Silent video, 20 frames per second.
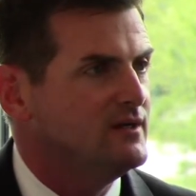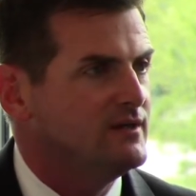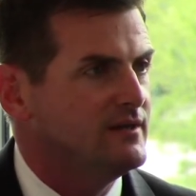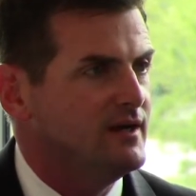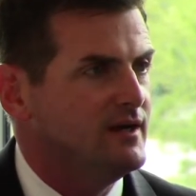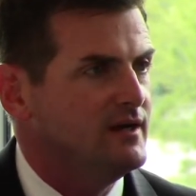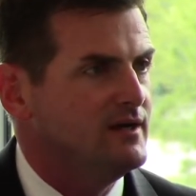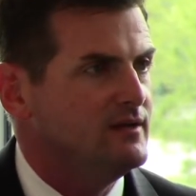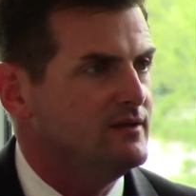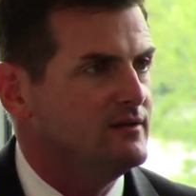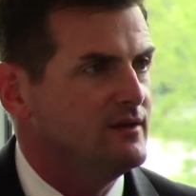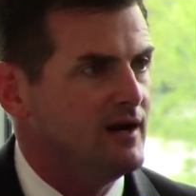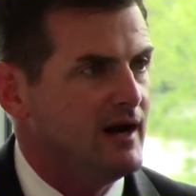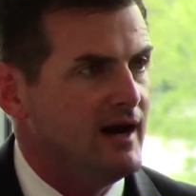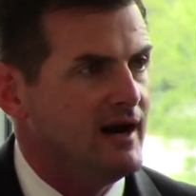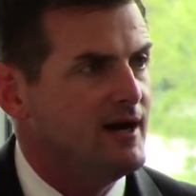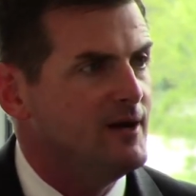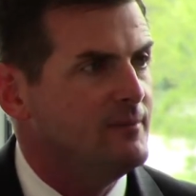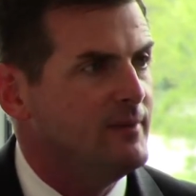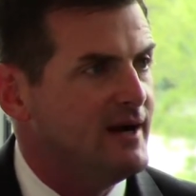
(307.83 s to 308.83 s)
that
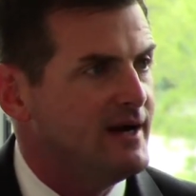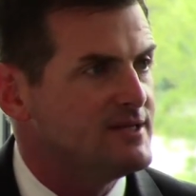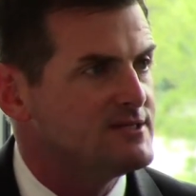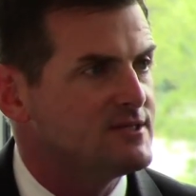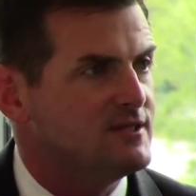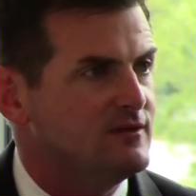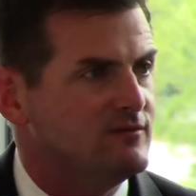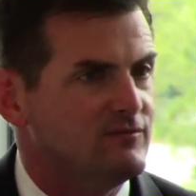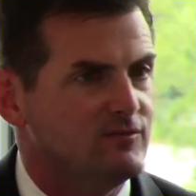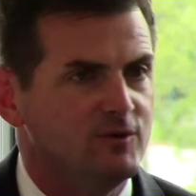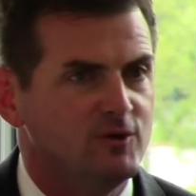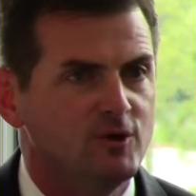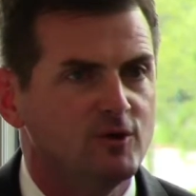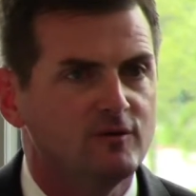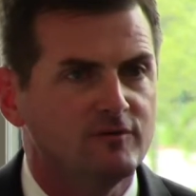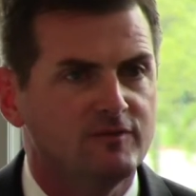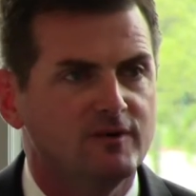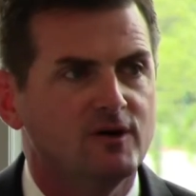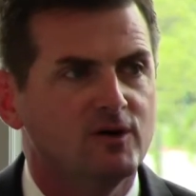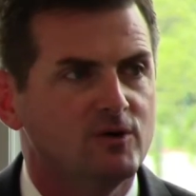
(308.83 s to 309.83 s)
I'm asking for
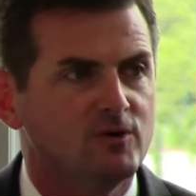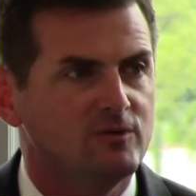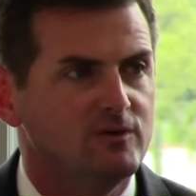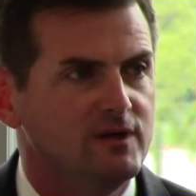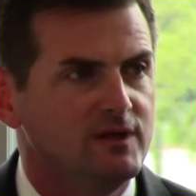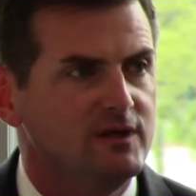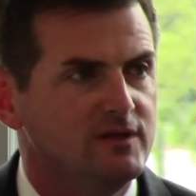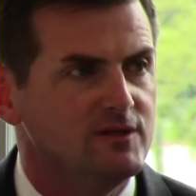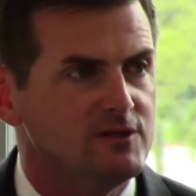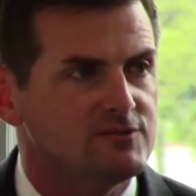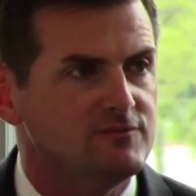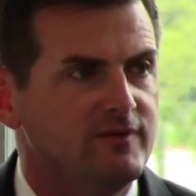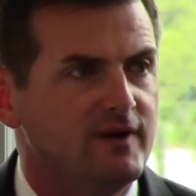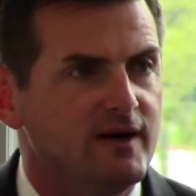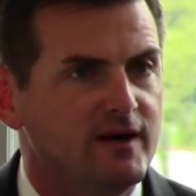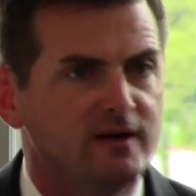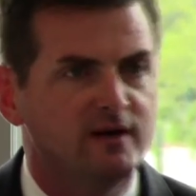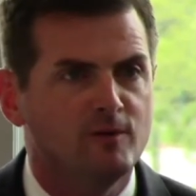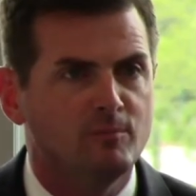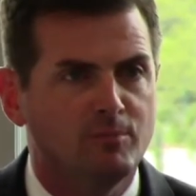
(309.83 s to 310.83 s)
your vote in this
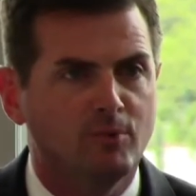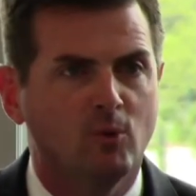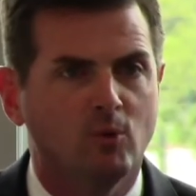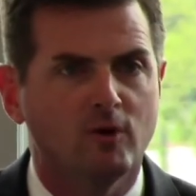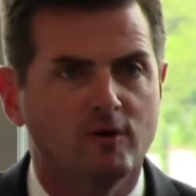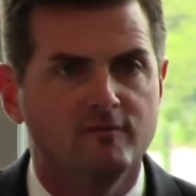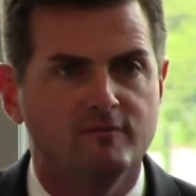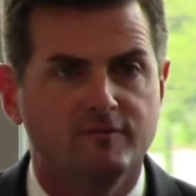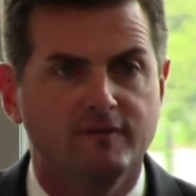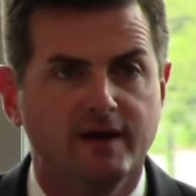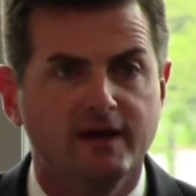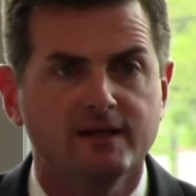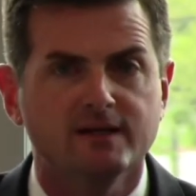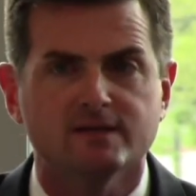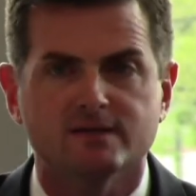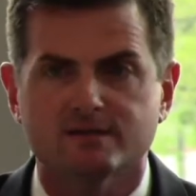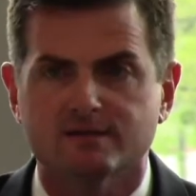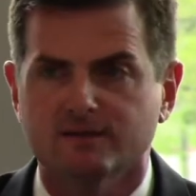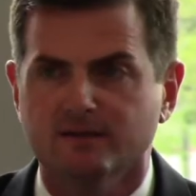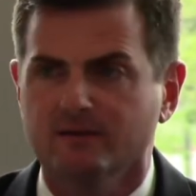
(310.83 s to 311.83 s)
very important
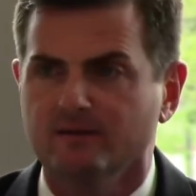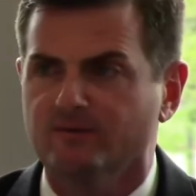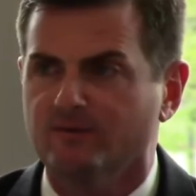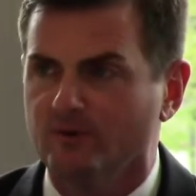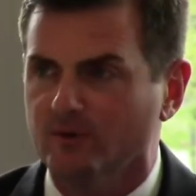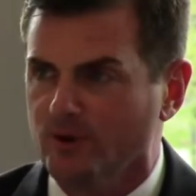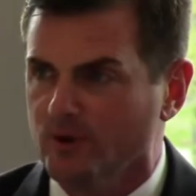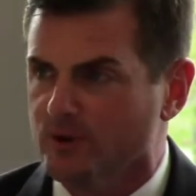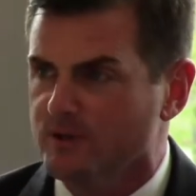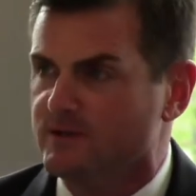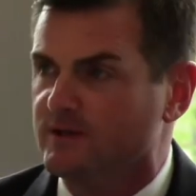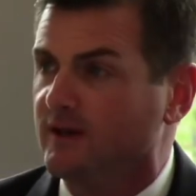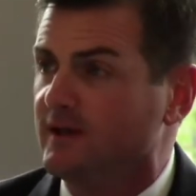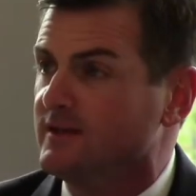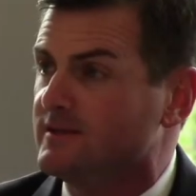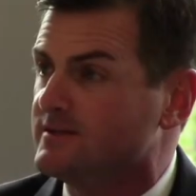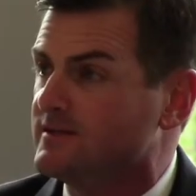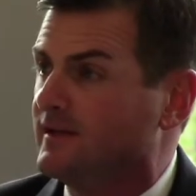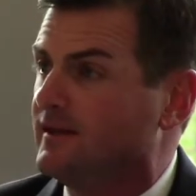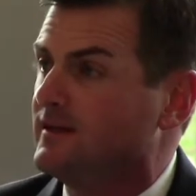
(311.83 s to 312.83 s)
vacancy for your
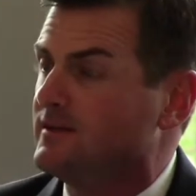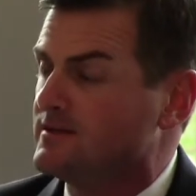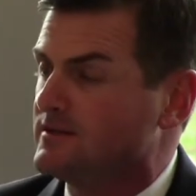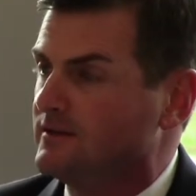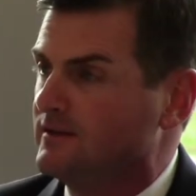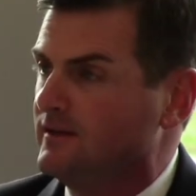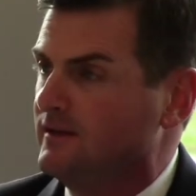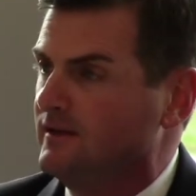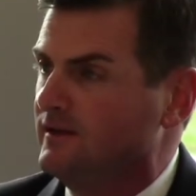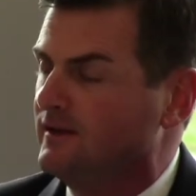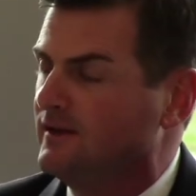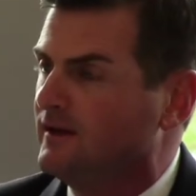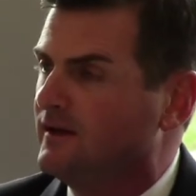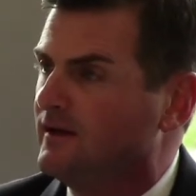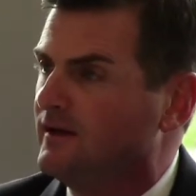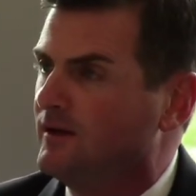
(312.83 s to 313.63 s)
state Senate seat,